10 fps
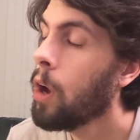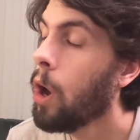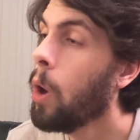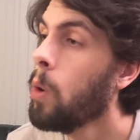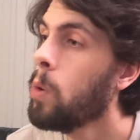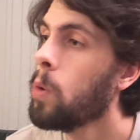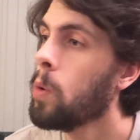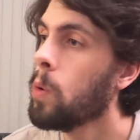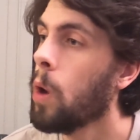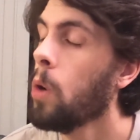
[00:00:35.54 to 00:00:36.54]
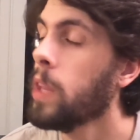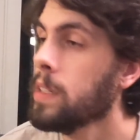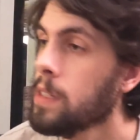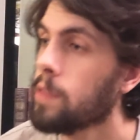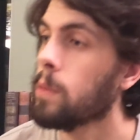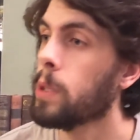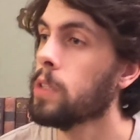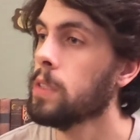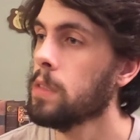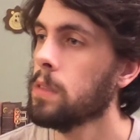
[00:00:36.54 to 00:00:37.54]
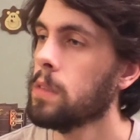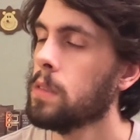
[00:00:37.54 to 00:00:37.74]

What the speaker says: Oh, that's a different person?